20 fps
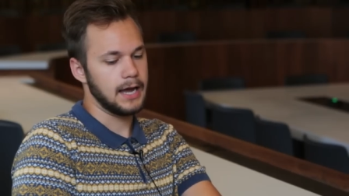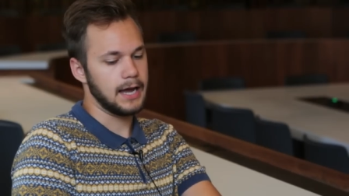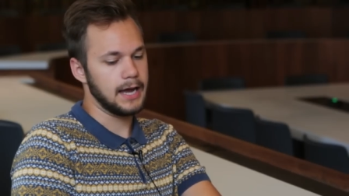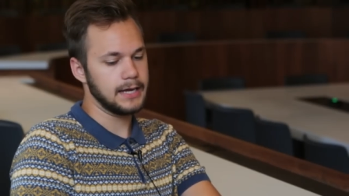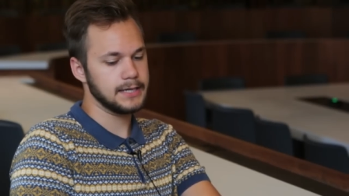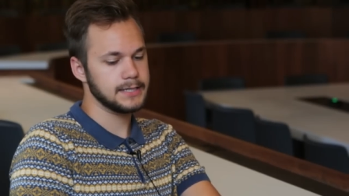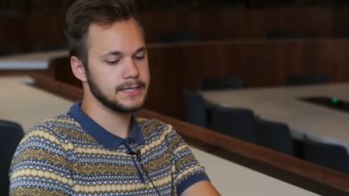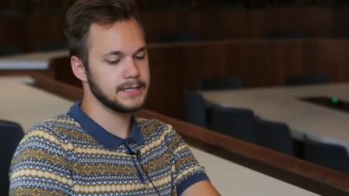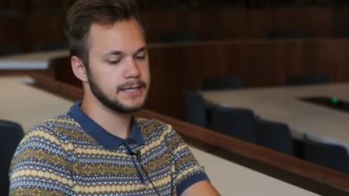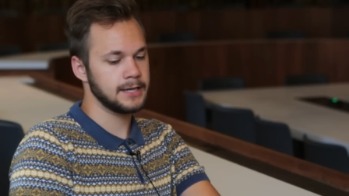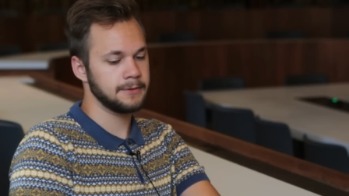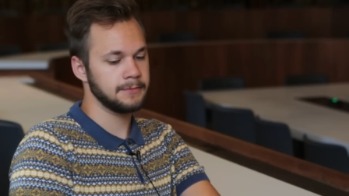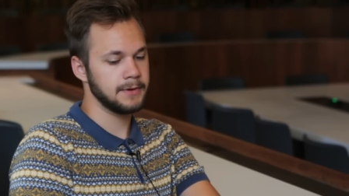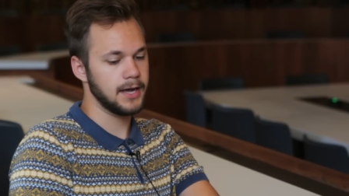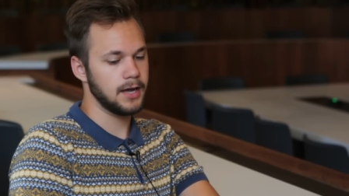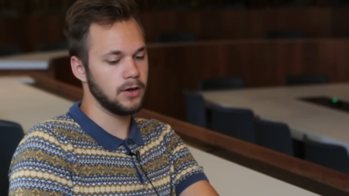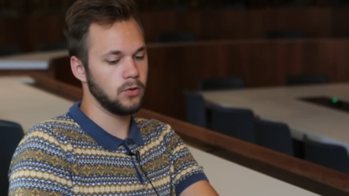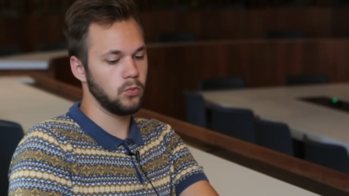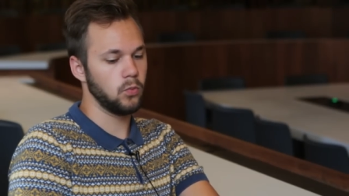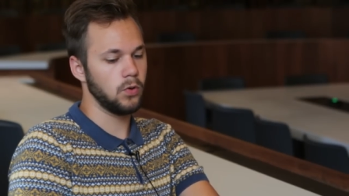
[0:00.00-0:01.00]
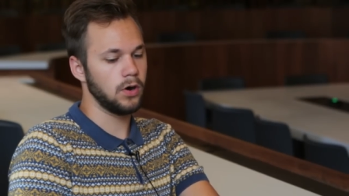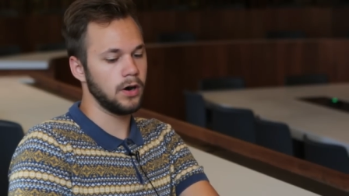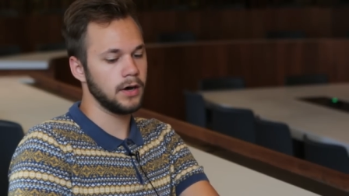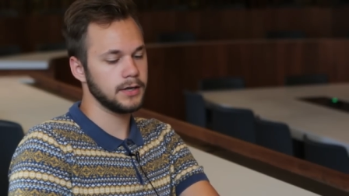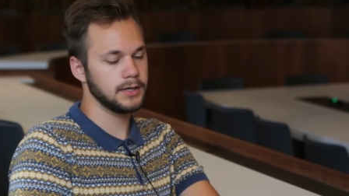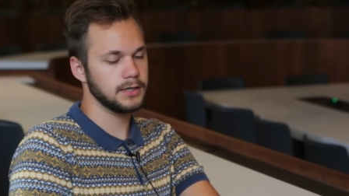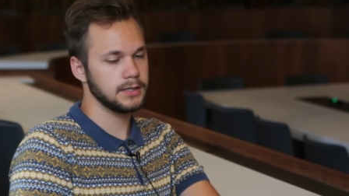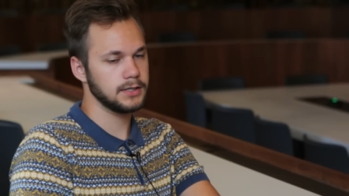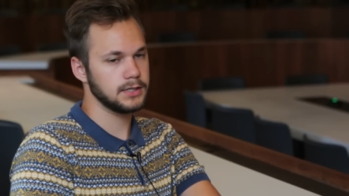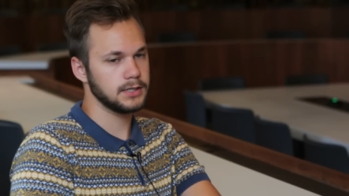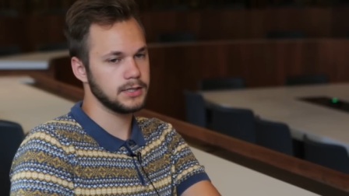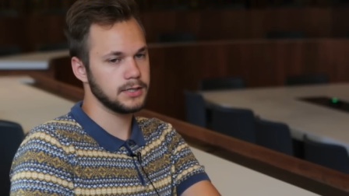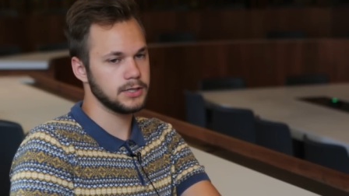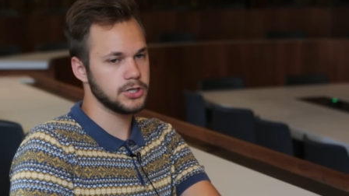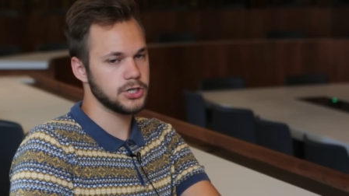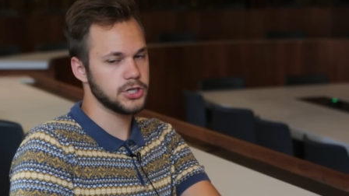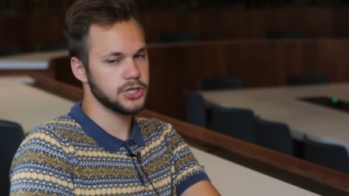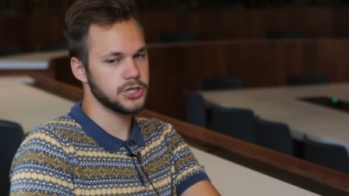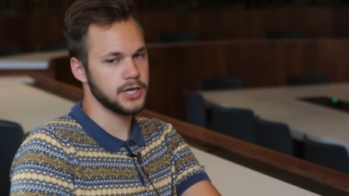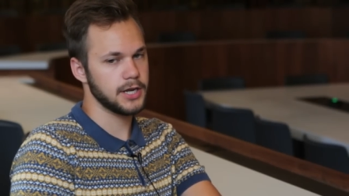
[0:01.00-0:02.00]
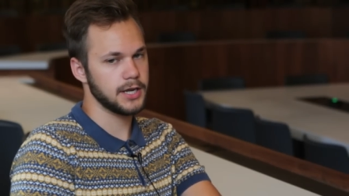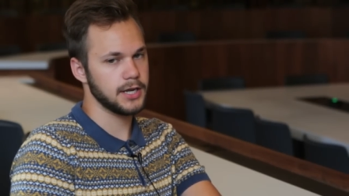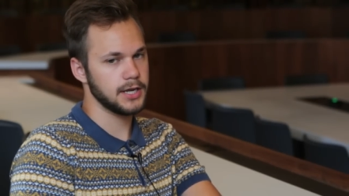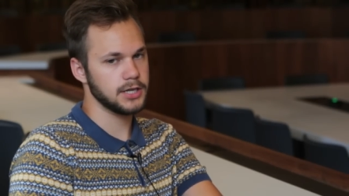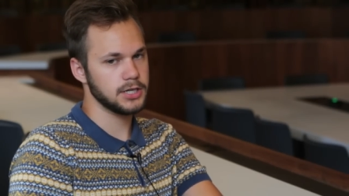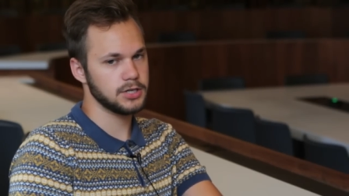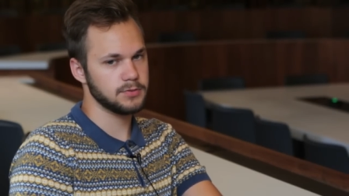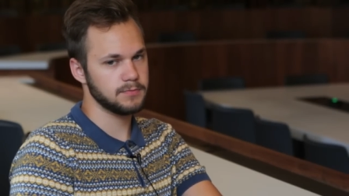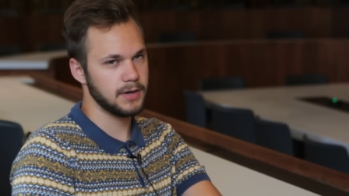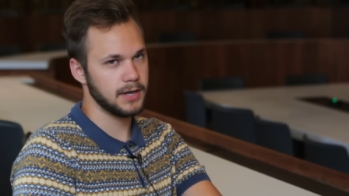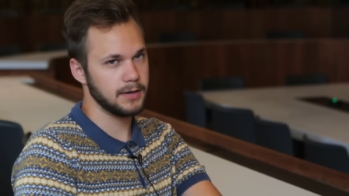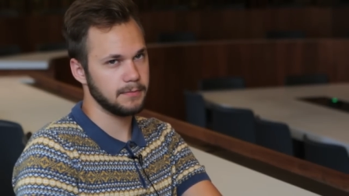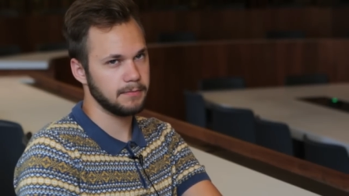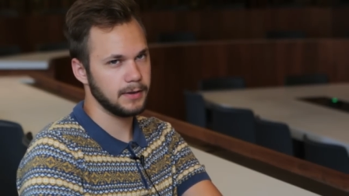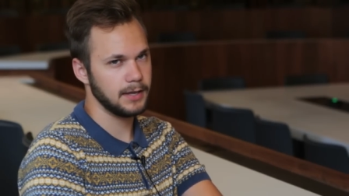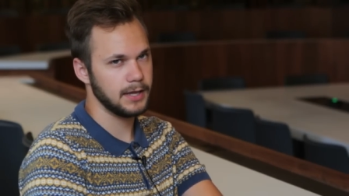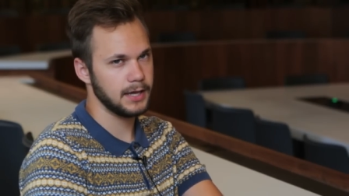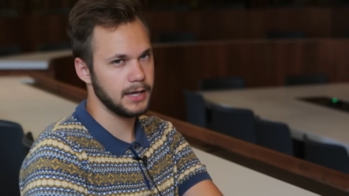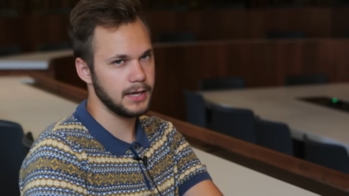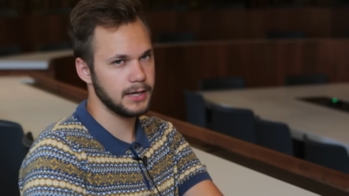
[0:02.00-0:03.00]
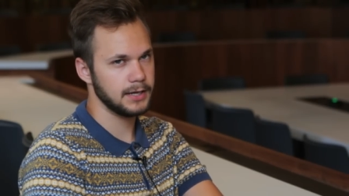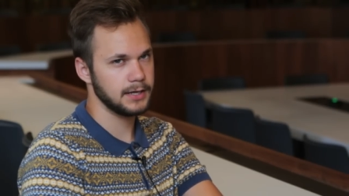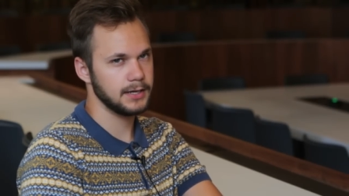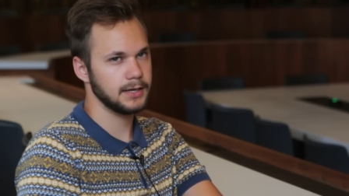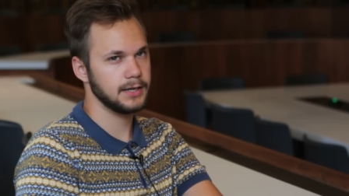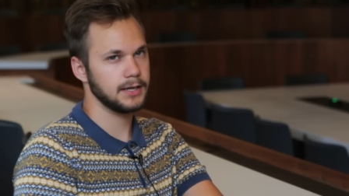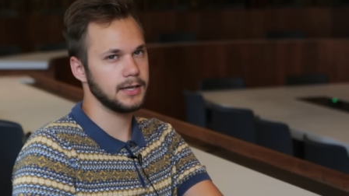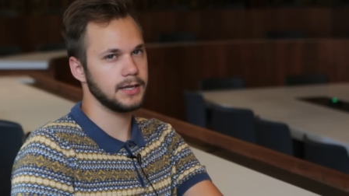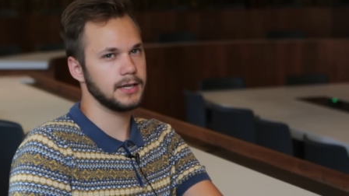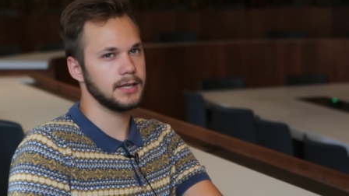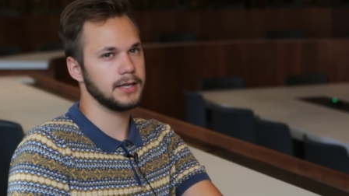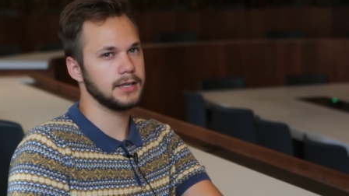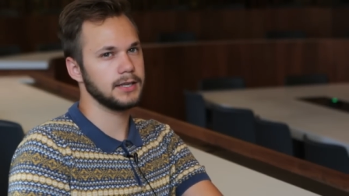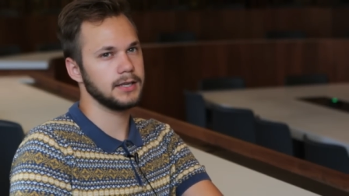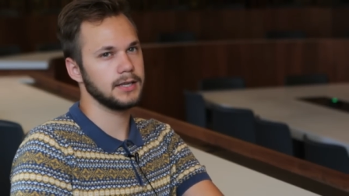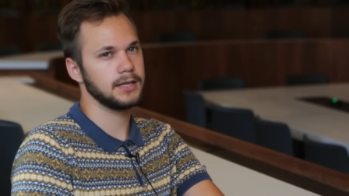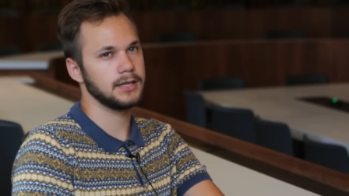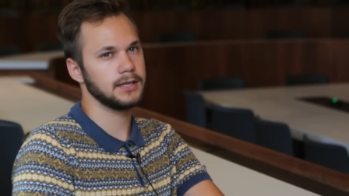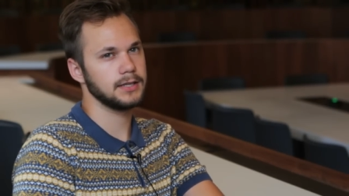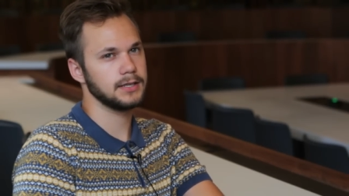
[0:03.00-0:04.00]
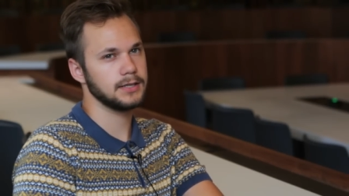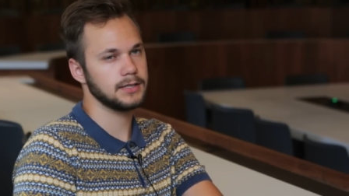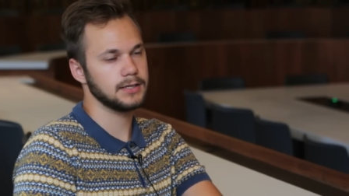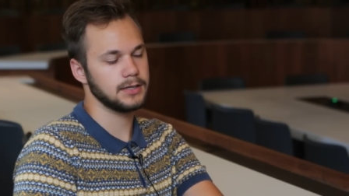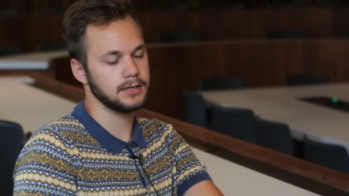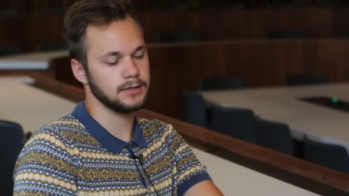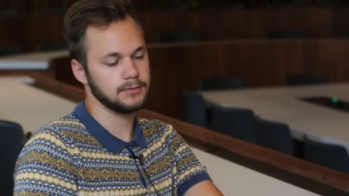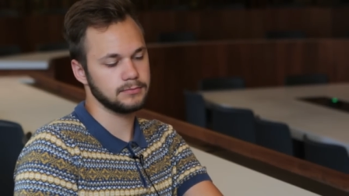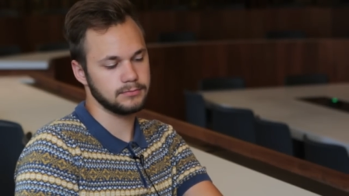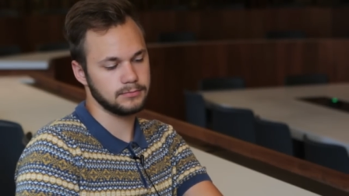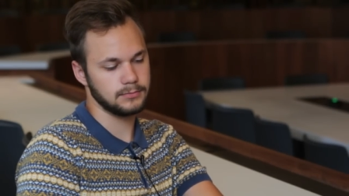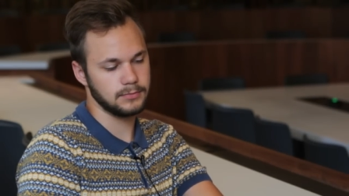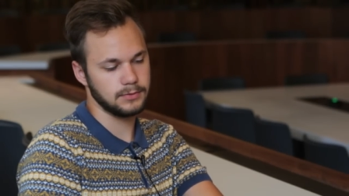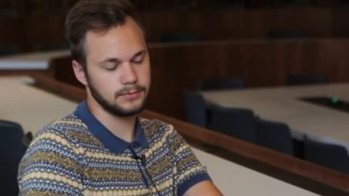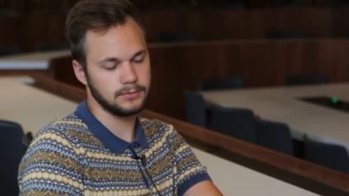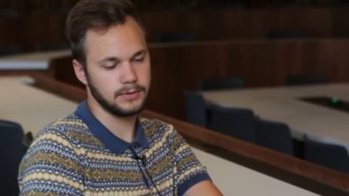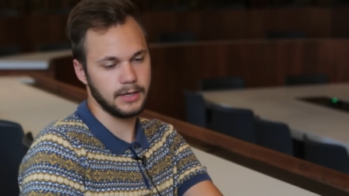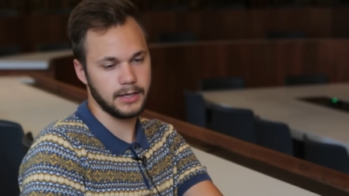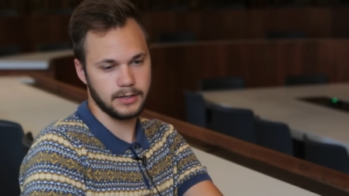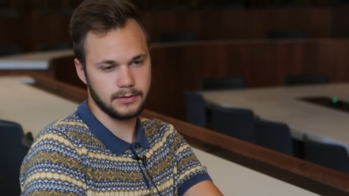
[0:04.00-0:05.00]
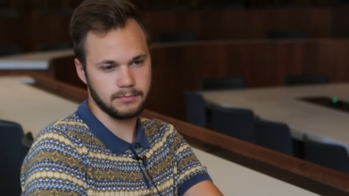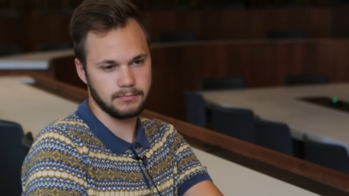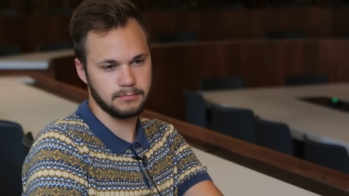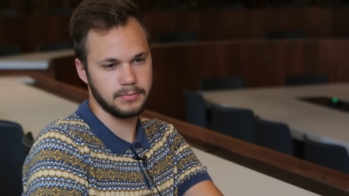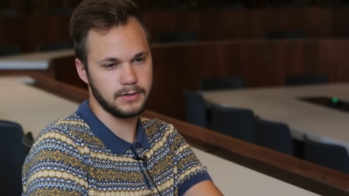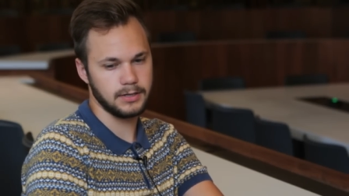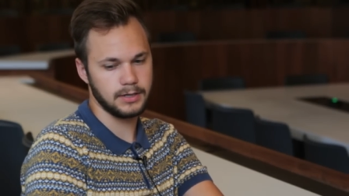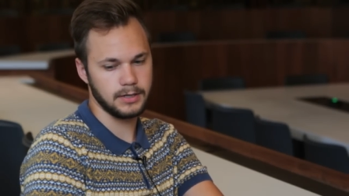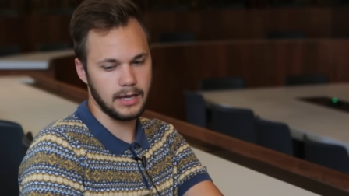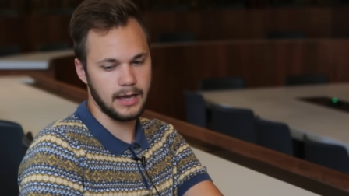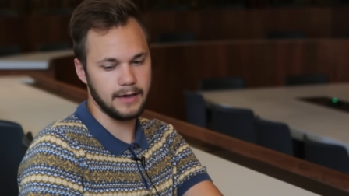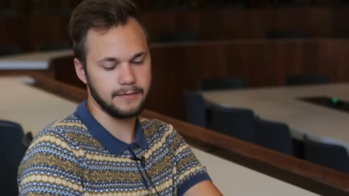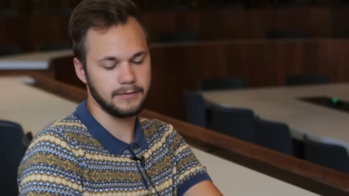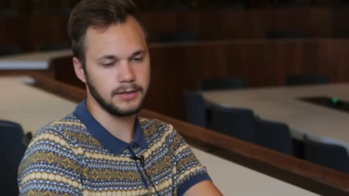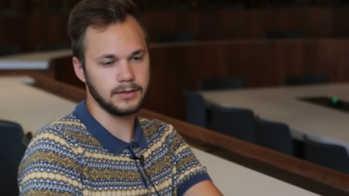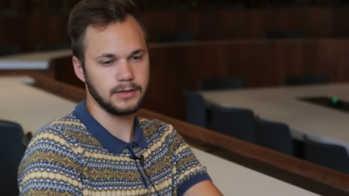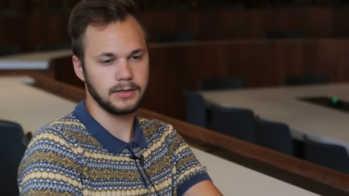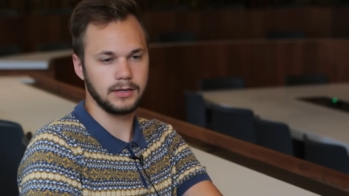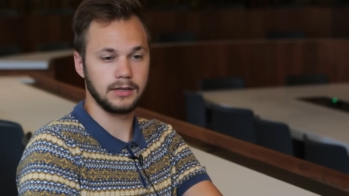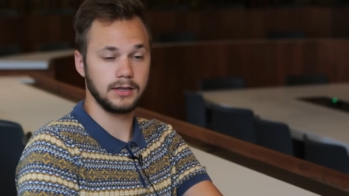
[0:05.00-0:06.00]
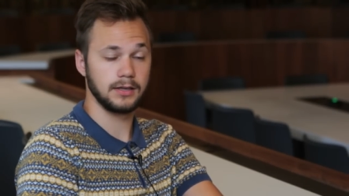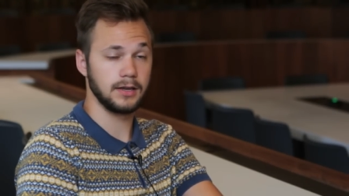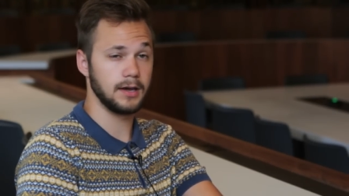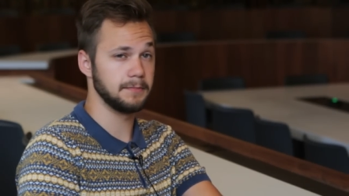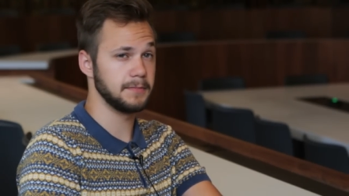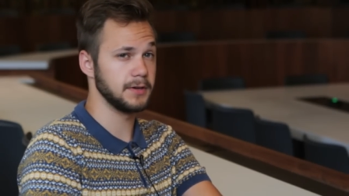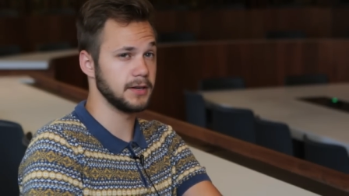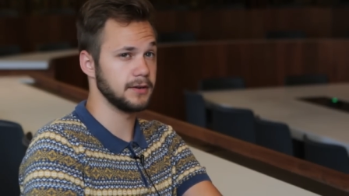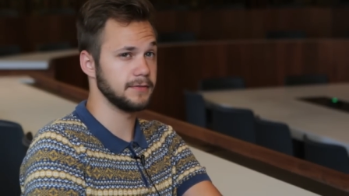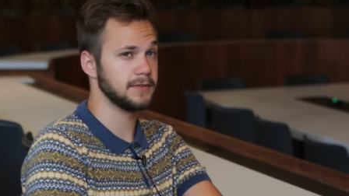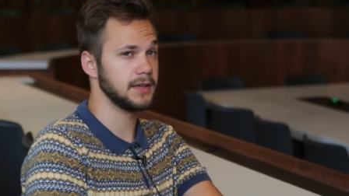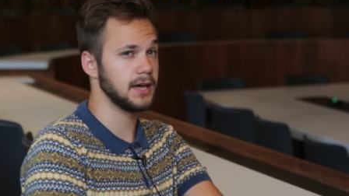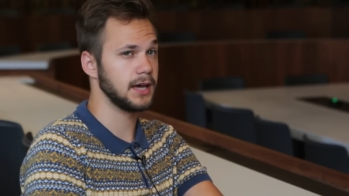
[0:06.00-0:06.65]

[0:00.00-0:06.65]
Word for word: I somehow wanted to change my plan and and the like being having a, a bit of